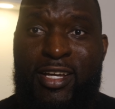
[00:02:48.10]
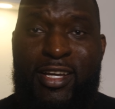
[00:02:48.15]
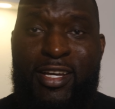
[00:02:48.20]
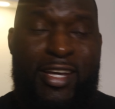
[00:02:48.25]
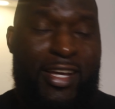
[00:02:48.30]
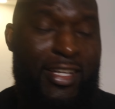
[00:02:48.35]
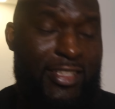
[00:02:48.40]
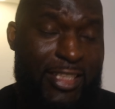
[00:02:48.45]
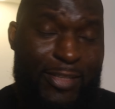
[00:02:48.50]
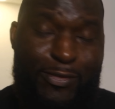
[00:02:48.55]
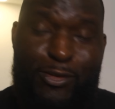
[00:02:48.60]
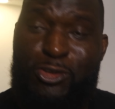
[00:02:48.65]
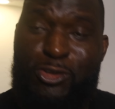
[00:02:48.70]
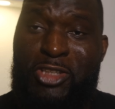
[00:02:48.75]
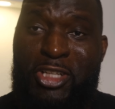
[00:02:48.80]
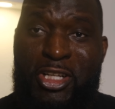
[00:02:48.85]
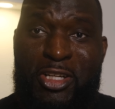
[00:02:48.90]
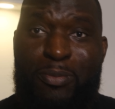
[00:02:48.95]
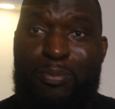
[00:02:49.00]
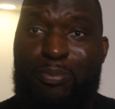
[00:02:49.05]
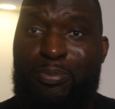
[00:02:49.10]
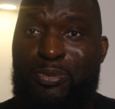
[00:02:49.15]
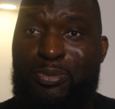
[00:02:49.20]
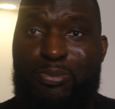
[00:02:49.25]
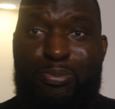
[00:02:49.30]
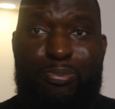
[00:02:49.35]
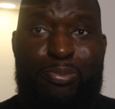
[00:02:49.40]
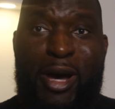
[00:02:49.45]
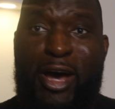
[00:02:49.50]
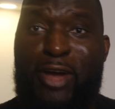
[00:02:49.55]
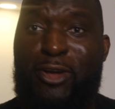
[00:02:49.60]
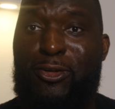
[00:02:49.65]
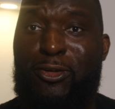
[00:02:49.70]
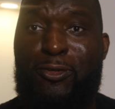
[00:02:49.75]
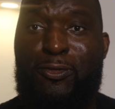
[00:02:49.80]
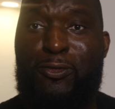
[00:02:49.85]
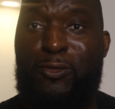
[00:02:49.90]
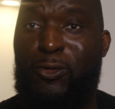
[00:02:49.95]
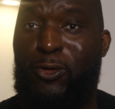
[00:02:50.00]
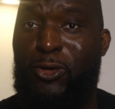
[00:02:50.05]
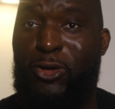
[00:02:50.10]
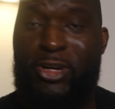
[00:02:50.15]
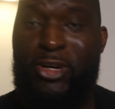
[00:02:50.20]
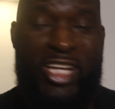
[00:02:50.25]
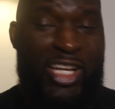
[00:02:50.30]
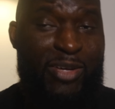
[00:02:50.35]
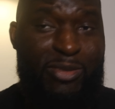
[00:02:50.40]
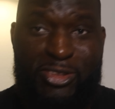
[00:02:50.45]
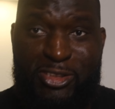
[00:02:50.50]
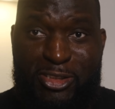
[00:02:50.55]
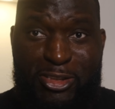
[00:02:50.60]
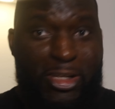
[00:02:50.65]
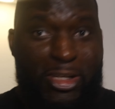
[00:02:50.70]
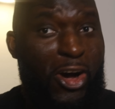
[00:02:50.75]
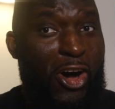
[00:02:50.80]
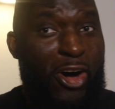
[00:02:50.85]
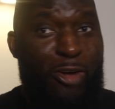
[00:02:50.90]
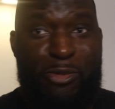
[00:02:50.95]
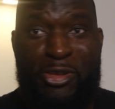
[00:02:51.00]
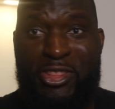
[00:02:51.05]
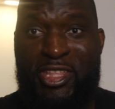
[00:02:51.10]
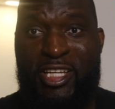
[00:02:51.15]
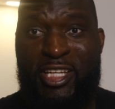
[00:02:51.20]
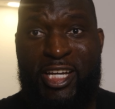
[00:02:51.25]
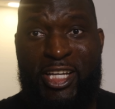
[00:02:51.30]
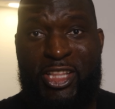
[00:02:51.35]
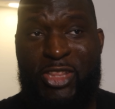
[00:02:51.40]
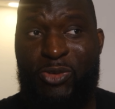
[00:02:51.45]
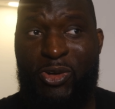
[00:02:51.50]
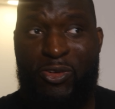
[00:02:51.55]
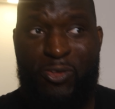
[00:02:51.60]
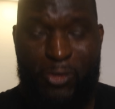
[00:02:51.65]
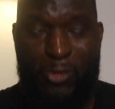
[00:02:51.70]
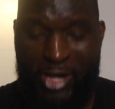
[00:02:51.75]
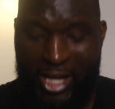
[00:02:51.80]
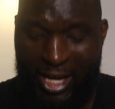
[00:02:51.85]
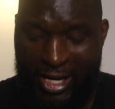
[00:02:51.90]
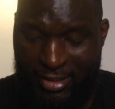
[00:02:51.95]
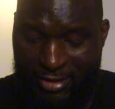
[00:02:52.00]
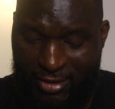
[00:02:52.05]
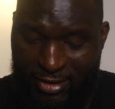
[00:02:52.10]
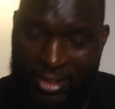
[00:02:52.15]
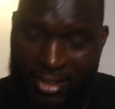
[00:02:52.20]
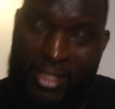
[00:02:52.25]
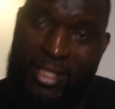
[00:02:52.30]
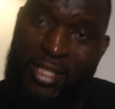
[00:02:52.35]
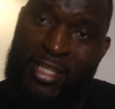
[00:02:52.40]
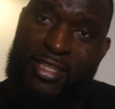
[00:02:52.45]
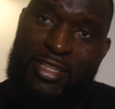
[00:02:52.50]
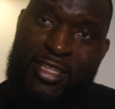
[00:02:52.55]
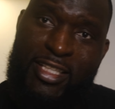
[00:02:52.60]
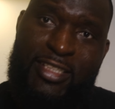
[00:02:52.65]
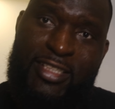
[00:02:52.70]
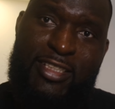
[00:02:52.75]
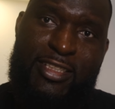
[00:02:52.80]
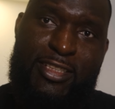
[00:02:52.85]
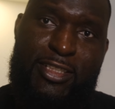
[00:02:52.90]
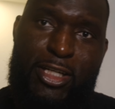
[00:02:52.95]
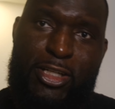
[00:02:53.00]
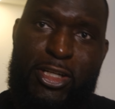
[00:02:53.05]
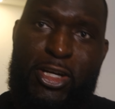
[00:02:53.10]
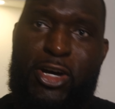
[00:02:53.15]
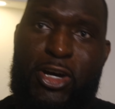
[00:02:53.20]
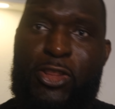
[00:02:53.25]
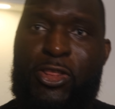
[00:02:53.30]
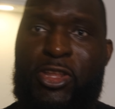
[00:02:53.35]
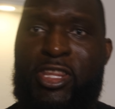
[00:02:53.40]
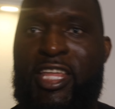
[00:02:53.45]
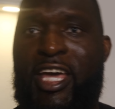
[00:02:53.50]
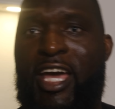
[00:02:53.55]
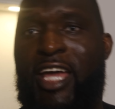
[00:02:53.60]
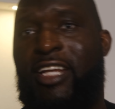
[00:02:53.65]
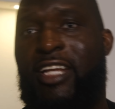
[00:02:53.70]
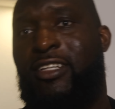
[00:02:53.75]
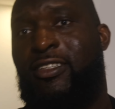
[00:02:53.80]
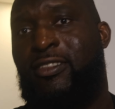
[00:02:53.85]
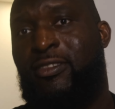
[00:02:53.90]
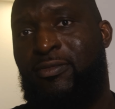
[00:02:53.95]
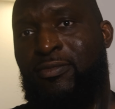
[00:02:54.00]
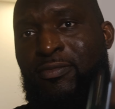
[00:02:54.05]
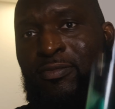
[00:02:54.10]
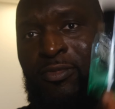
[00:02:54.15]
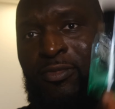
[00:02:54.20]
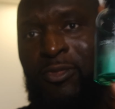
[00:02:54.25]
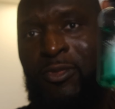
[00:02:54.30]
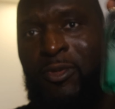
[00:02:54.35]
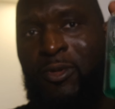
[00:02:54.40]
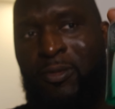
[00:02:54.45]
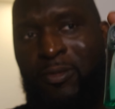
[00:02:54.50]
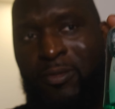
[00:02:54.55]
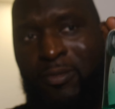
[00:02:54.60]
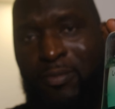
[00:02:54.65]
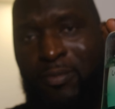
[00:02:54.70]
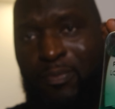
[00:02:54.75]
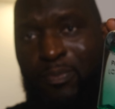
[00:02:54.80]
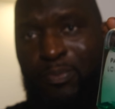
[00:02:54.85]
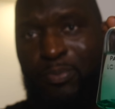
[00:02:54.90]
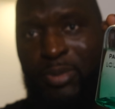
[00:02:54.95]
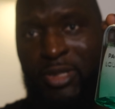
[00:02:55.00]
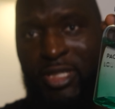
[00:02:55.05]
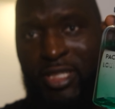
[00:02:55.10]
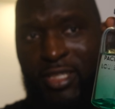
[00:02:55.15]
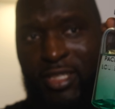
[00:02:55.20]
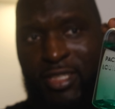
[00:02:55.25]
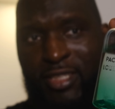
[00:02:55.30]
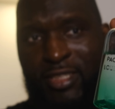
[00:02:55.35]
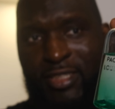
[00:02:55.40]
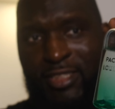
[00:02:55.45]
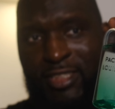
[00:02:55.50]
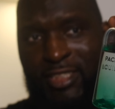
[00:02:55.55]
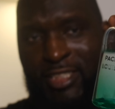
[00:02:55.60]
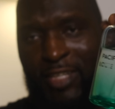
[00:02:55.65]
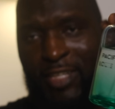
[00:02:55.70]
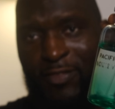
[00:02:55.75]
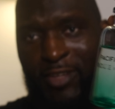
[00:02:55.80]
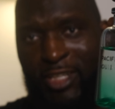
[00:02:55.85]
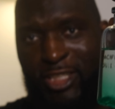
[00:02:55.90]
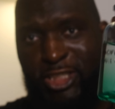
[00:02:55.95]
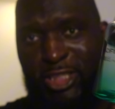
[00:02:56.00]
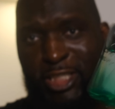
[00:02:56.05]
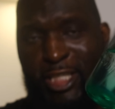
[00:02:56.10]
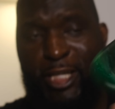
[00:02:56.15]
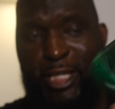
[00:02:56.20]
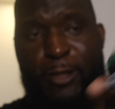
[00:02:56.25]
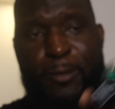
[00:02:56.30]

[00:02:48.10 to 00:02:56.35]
as if I was drinking a bottle of water. It was gone within like 3-4 days. This is none other than Pacific Chill.